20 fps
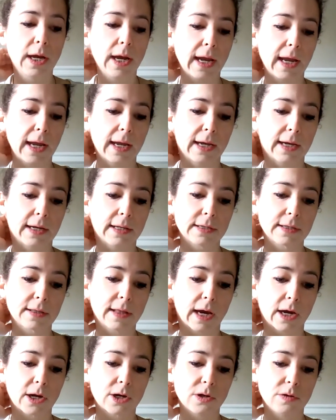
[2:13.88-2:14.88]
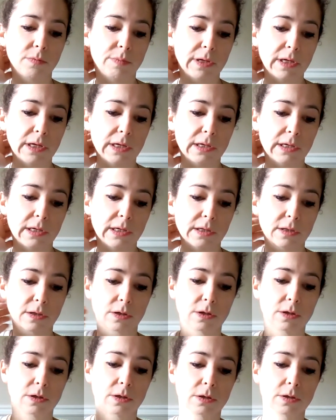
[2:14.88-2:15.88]
And that could be
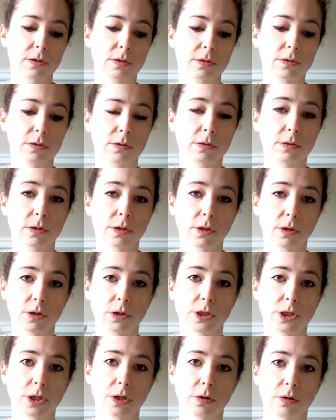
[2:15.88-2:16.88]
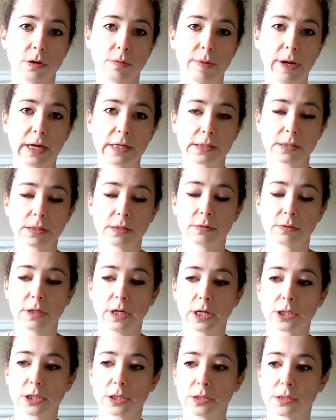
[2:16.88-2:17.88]
either allergic or a mast cell
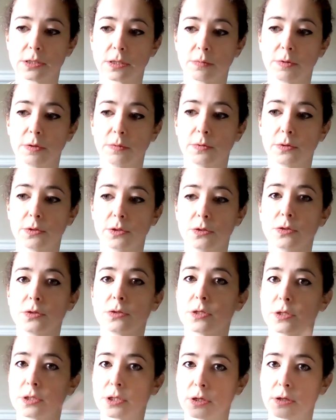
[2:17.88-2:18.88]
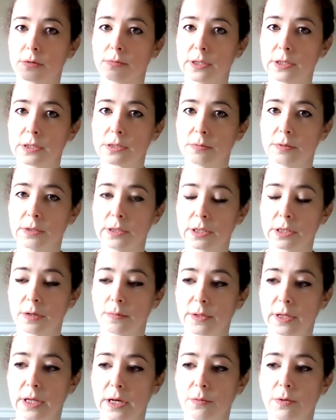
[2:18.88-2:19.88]
reaction. Some people use the term histamine
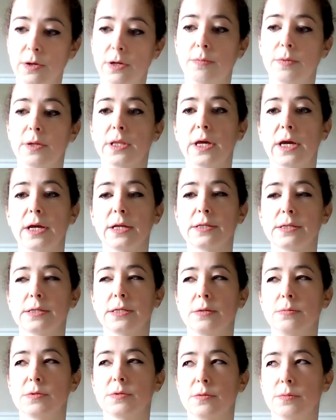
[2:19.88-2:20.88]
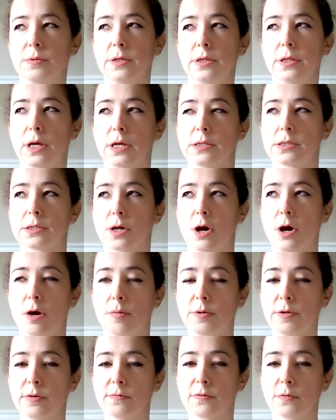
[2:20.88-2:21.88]
dump in that way, but that seems to be less
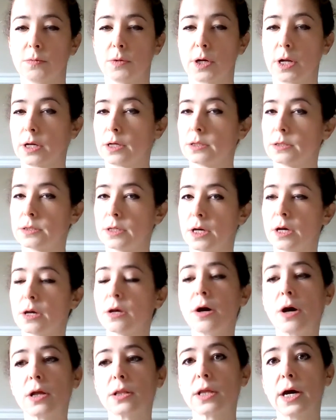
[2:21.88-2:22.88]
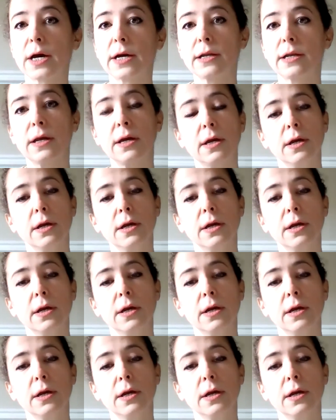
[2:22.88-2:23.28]
common from what I can tell online.